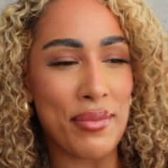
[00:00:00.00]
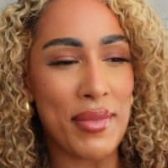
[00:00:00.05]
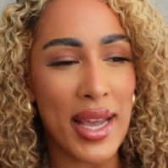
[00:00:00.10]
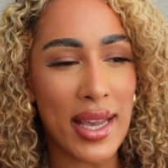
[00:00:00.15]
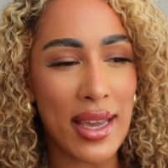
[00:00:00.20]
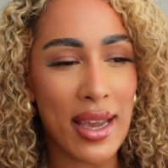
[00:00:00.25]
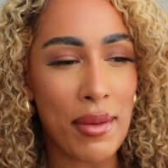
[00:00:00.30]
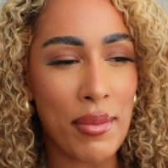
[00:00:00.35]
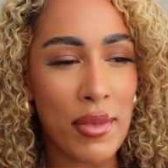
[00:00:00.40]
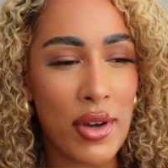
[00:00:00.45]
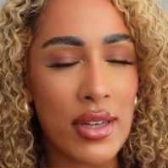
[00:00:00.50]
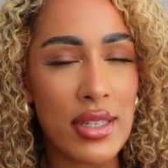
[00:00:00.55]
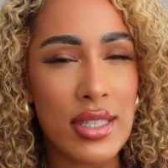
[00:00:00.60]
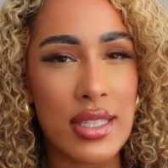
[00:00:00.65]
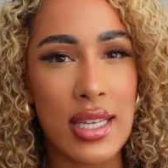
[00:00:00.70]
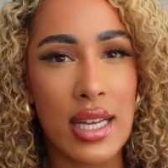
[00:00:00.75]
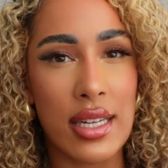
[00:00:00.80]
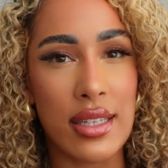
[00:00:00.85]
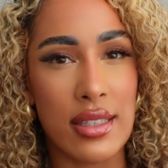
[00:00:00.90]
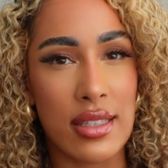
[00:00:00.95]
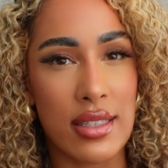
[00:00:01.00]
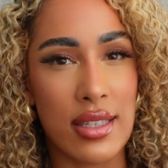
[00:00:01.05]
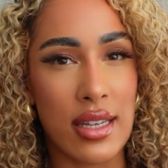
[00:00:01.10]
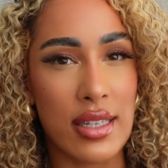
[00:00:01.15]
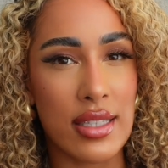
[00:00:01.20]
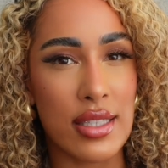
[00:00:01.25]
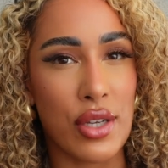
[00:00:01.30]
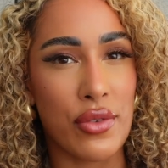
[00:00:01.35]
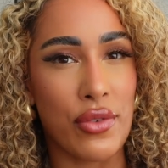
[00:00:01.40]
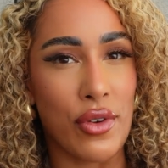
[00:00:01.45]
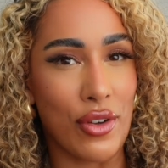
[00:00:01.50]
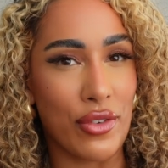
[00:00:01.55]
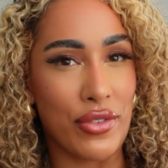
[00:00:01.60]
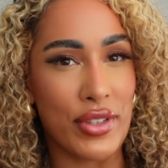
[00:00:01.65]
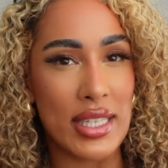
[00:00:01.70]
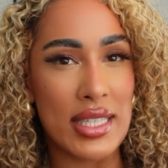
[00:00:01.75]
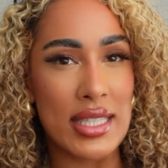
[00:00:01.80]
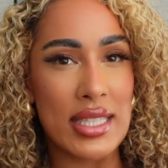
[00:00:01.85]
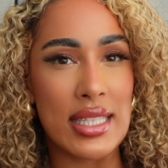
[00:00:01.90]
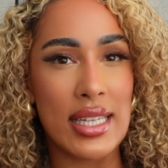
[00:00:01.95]
my camera decided to turn itself off
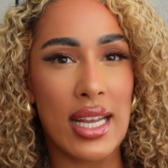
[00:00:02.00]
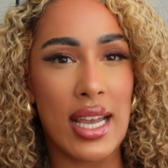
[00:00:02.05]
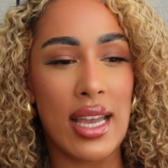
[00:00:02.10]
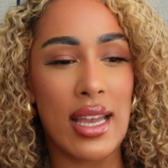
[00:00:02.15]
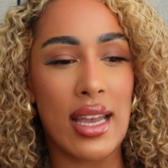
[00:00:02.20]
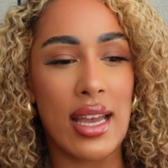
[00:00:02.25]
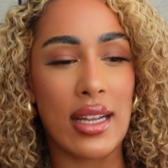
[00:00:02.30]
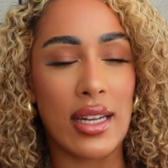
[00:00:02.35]
yesterday